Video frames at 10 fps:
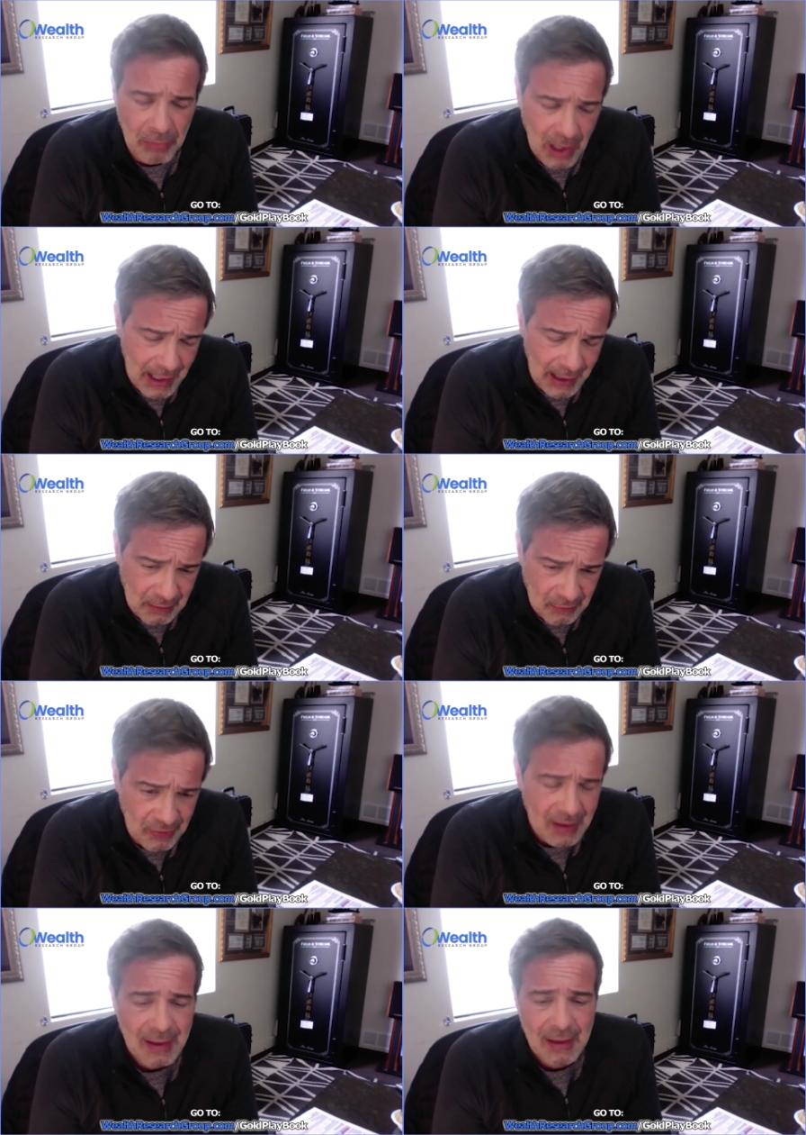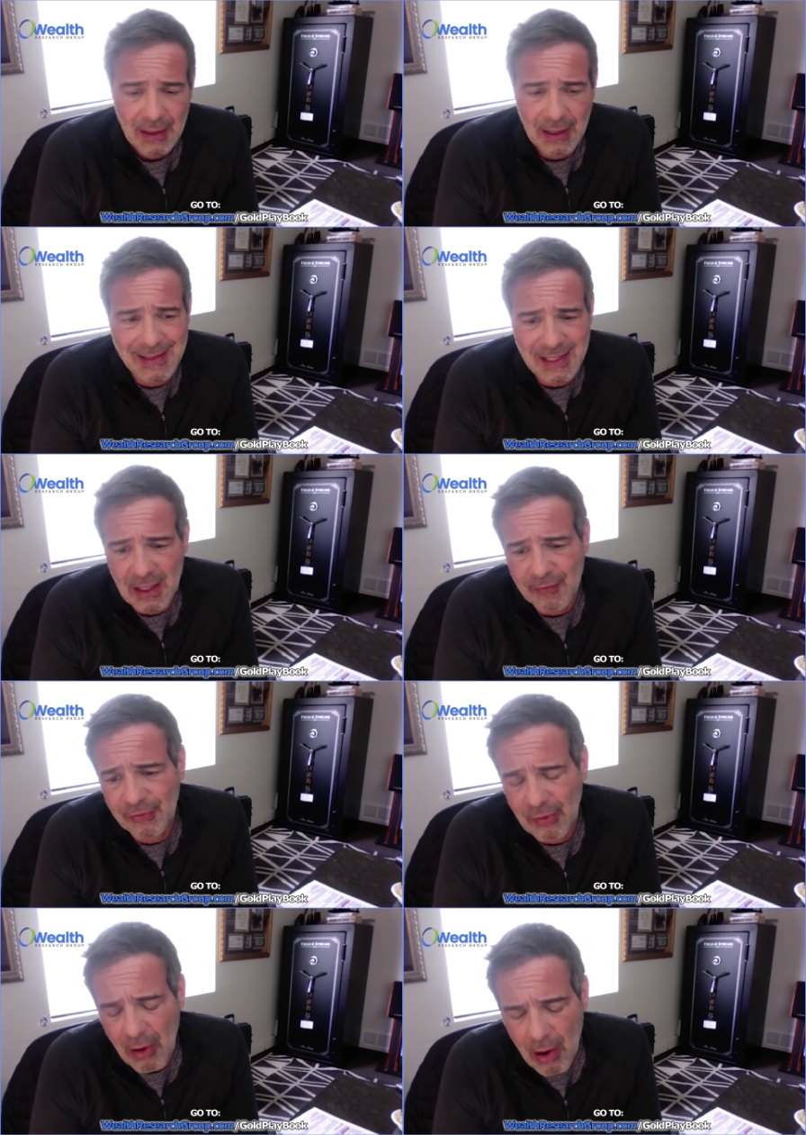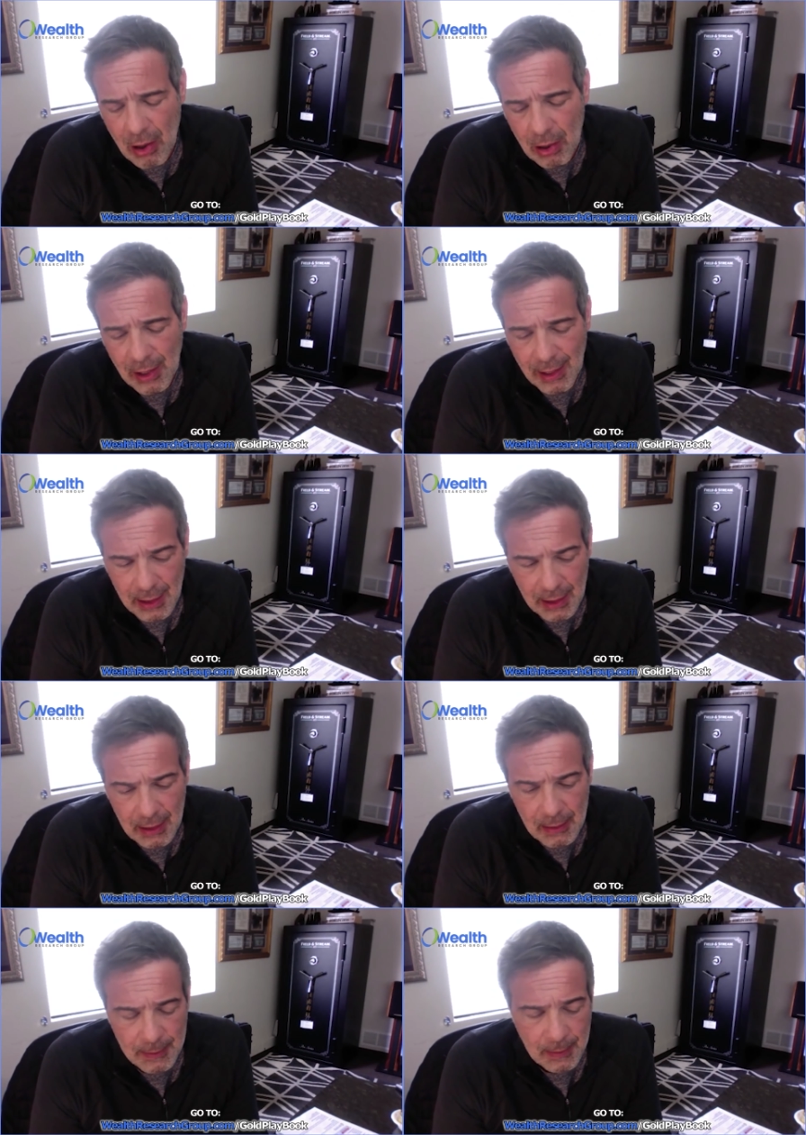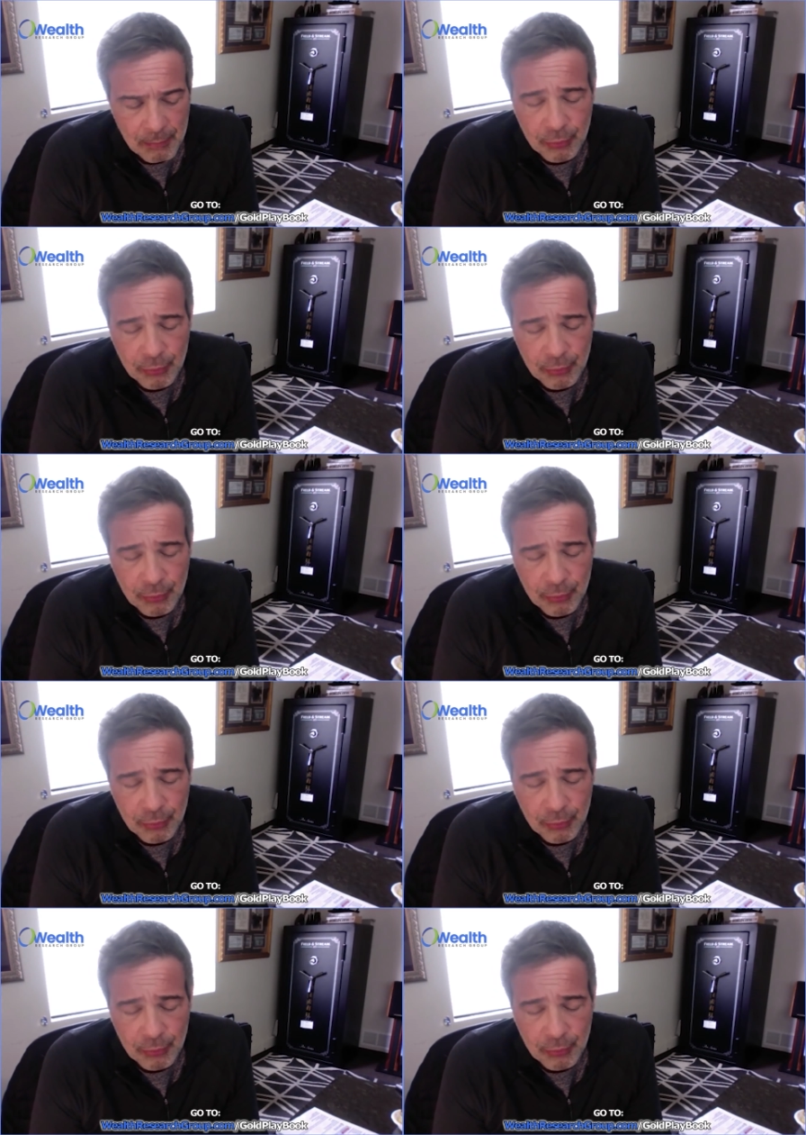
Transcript: bottom line is ETFs are a